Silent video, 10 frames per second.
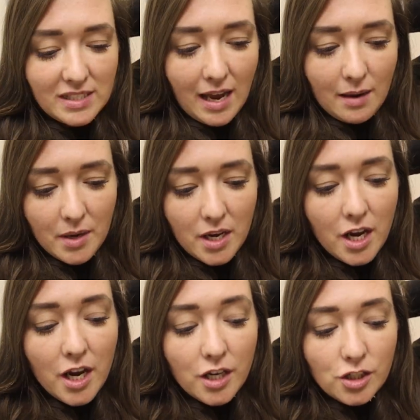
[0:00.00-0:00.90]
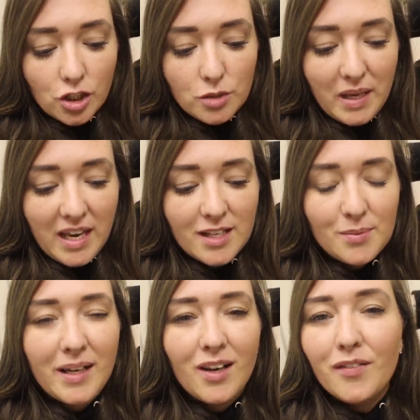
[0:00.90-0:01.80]
time, just
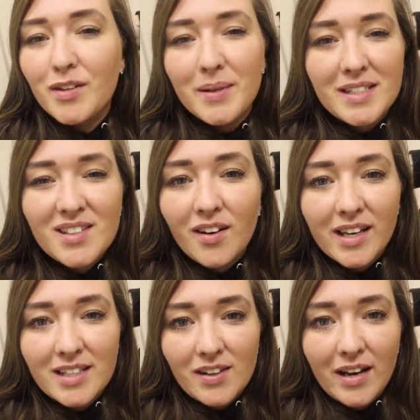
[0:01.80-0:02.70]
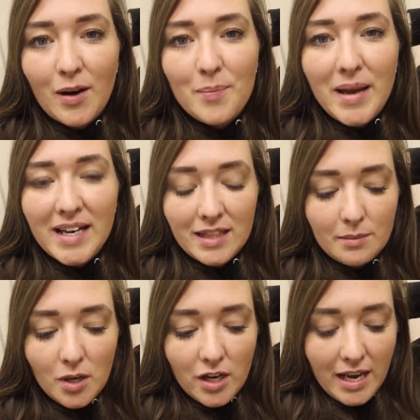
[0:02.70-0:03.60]
because we love doing stockings on our bed in
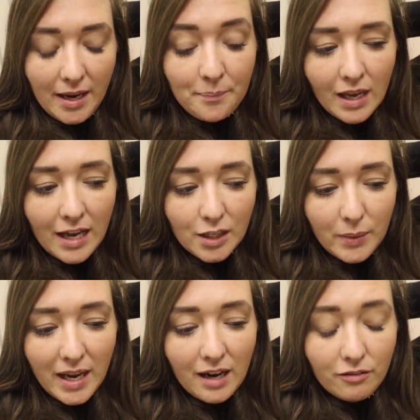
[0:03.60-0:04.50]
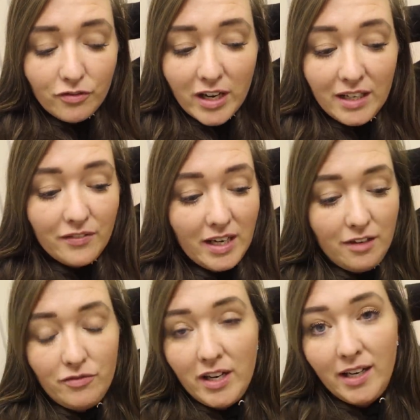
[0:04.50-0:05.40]
the morning, and we are really,
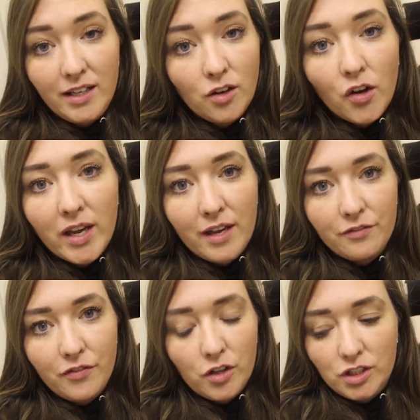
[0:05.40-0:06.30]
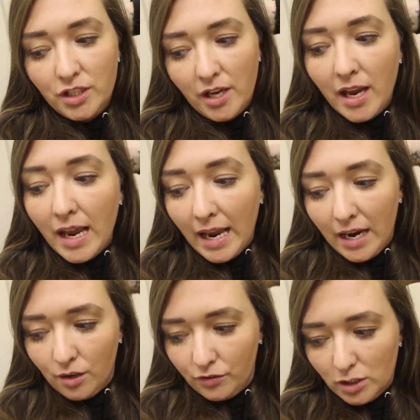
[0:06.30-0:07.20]
really, really lucky and fortunate
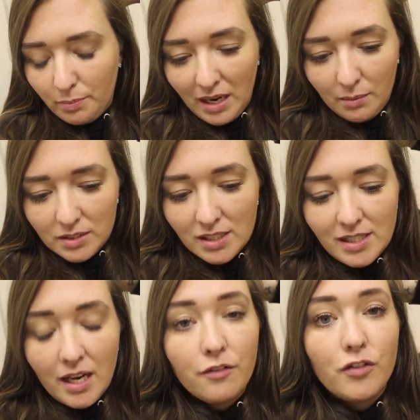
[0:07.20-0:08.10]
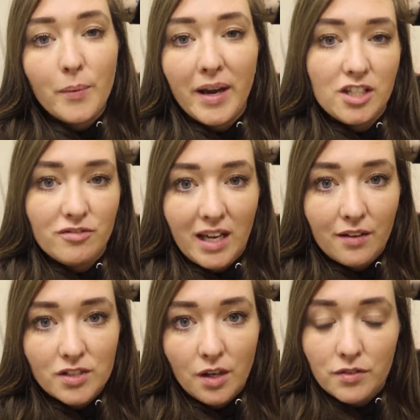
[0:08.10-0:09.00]
enough to be able to send a few extra
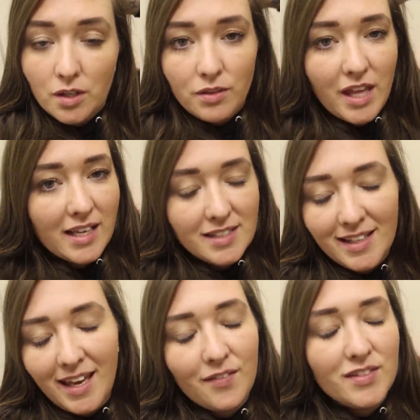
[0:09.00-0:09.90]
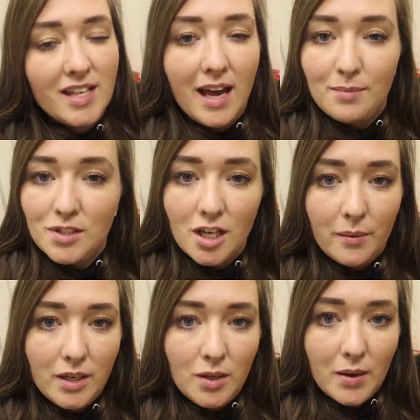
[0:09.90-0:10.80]
gifts off. So that's the gifts that I'm
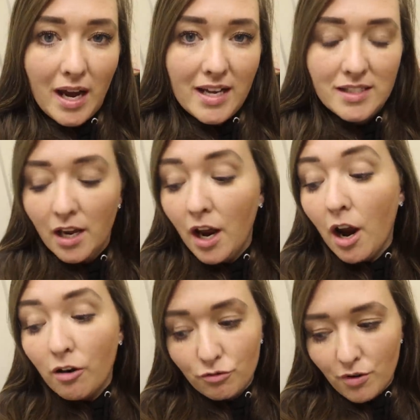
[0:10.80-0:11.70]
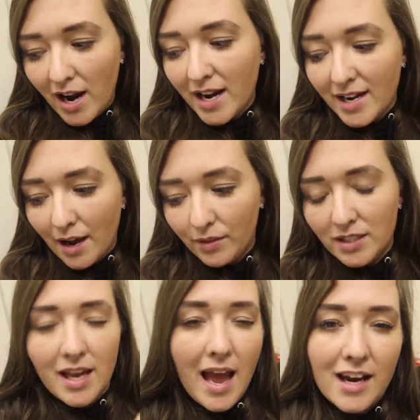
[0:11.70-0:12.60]
showing you guys right now.
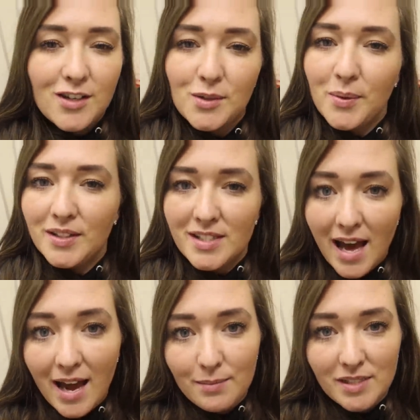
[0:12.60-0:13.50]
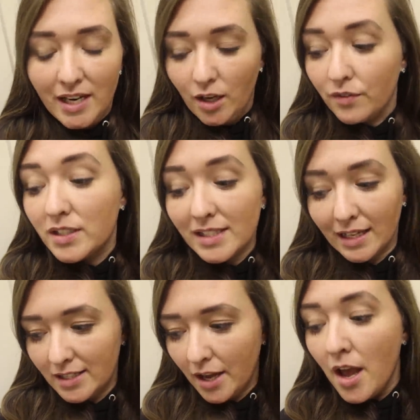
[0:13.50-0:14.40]
These are extra ones that I'm sending off to
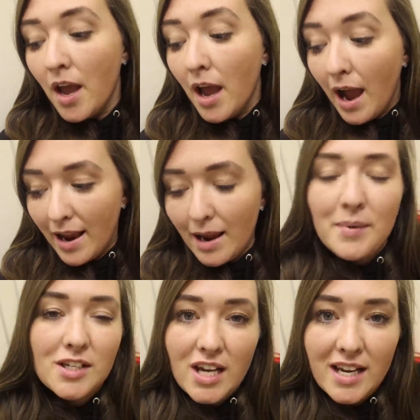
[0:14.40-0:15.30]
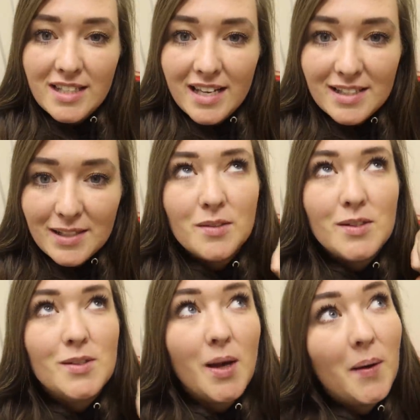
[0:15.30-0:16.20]
Santa. I am on Jace's,
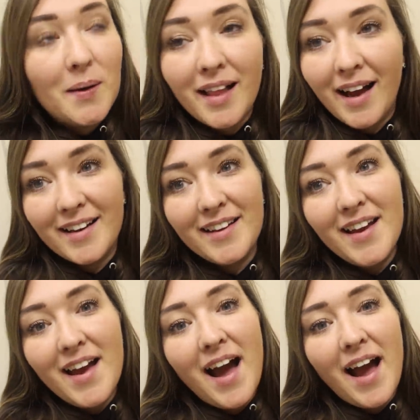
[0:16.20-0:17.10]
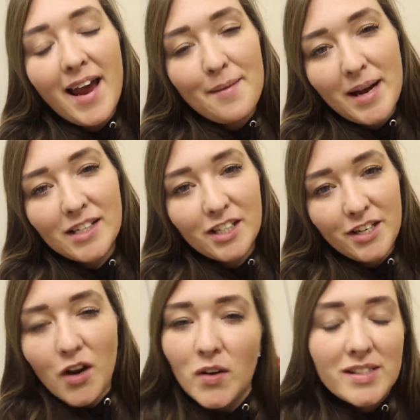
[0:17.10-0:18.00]
so glad. I am
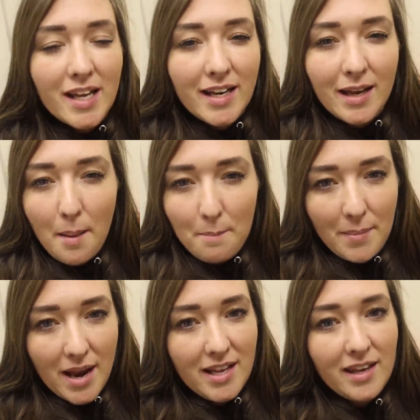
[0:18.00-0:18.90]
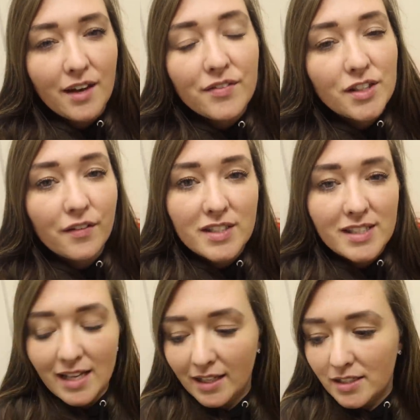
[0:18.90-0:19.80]
actually not sending many gifts off to
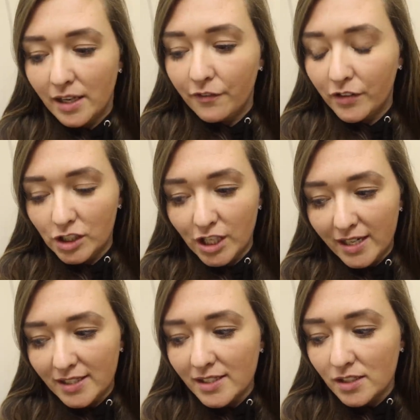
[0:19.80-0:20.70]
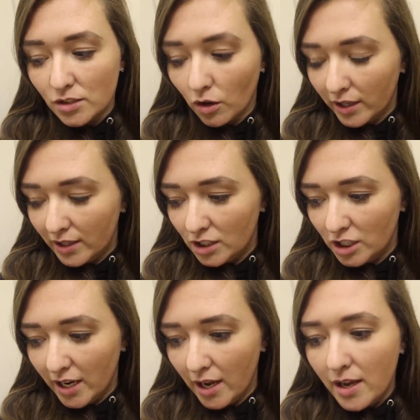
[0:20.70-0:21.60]
Santa for Jace's stocking this
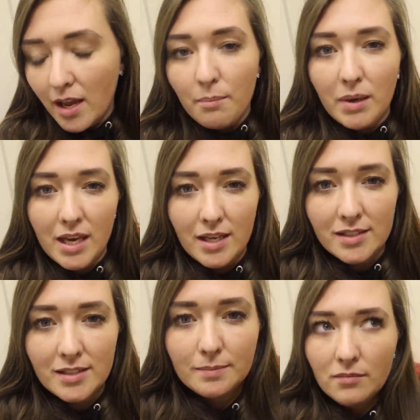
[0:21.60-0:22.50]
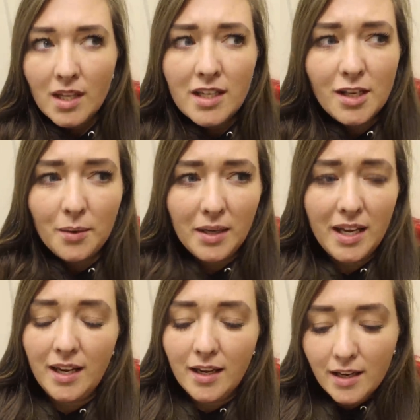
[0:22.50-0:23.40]
year because he's
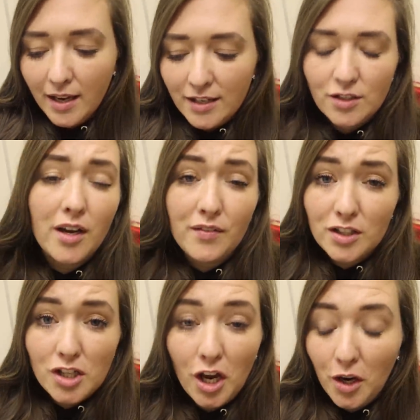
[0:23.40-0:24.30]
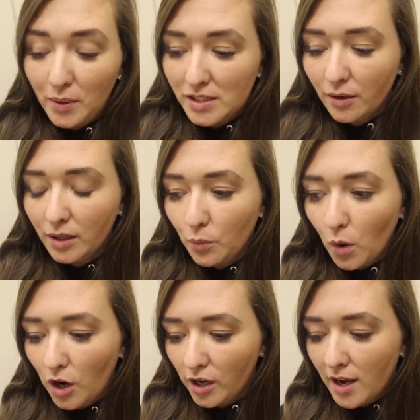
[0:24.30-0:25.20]
only
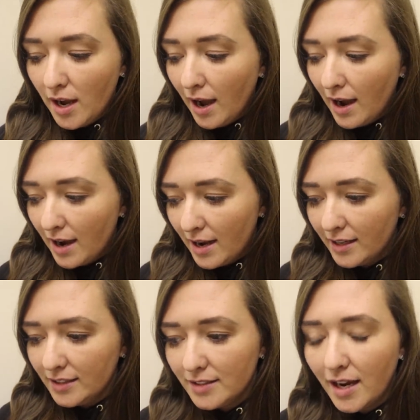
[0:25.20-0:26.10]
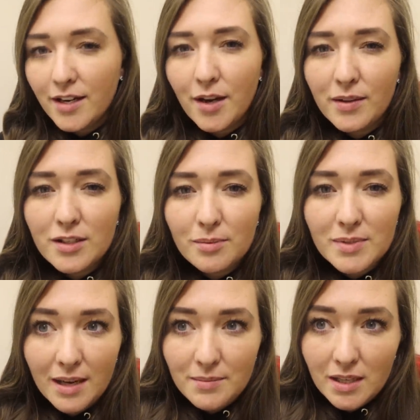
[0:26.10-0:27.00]
one, and I know that
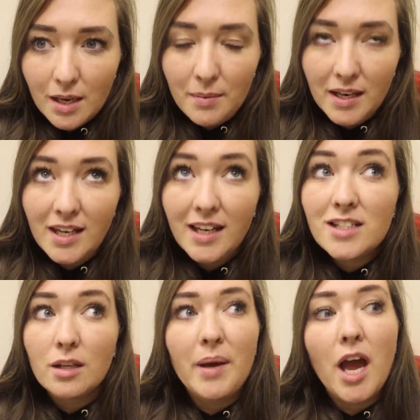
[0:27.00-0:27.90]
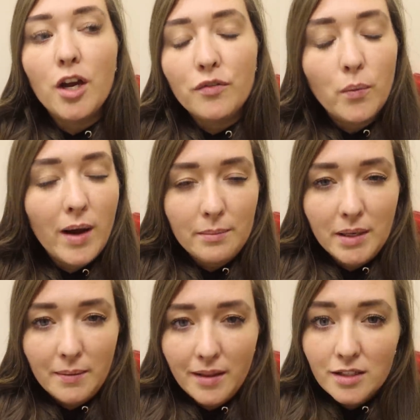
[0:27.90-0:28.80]
sometimes it can be a little bit
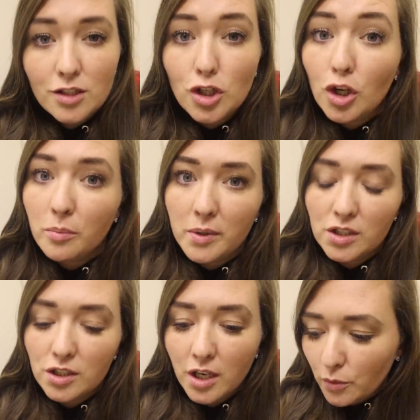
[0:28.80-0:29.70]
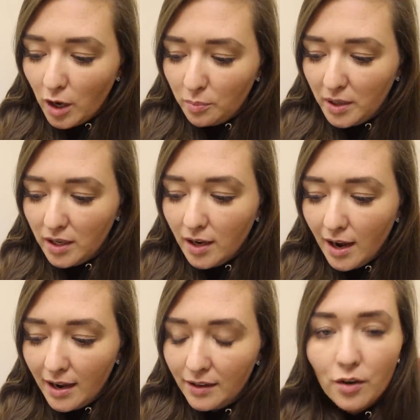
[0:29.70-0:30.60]
overwhelming when there's too much to open,
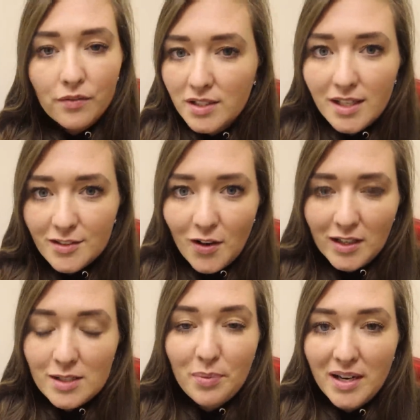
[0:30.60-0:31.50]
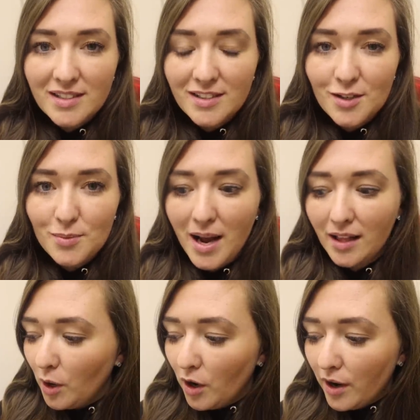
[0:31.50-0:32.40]
and obviously he's got all his presents as
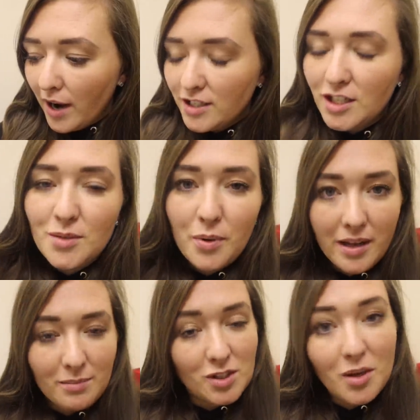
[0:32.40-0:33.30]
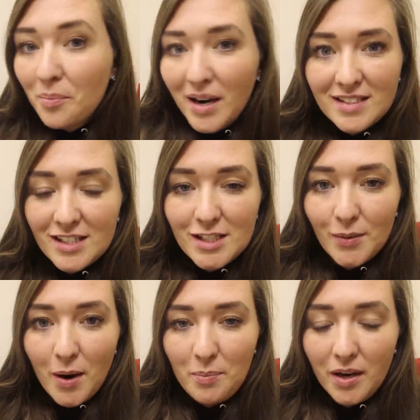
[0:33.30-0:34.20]
well, but I did want him some presents
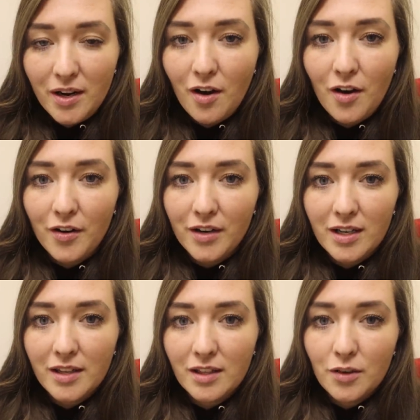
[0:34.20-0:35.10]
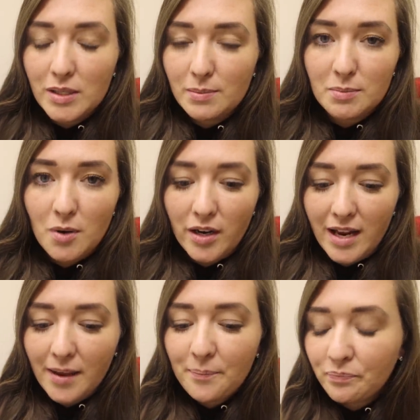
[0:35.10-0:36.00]
to open on Christmas
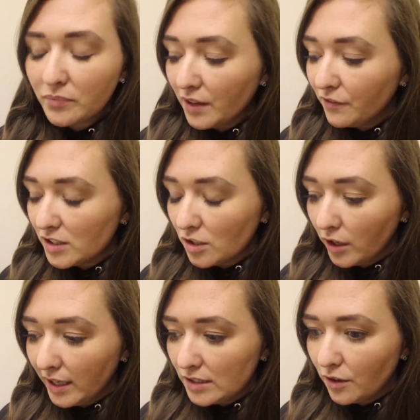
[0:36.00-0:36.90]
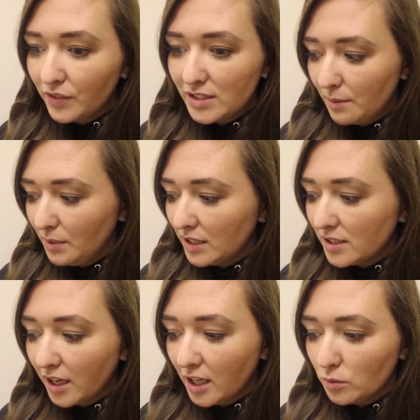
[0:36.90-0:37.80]
morning for stockings, obviously, because
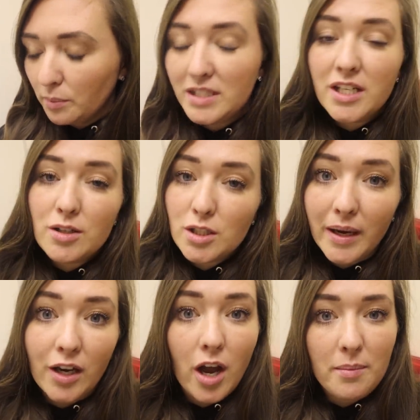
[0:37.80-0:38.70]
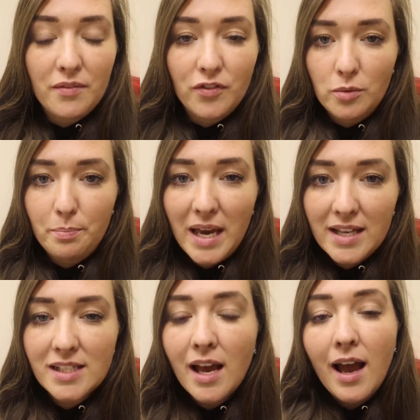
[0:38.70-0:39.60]
the girls will be too. So I got him a few bits,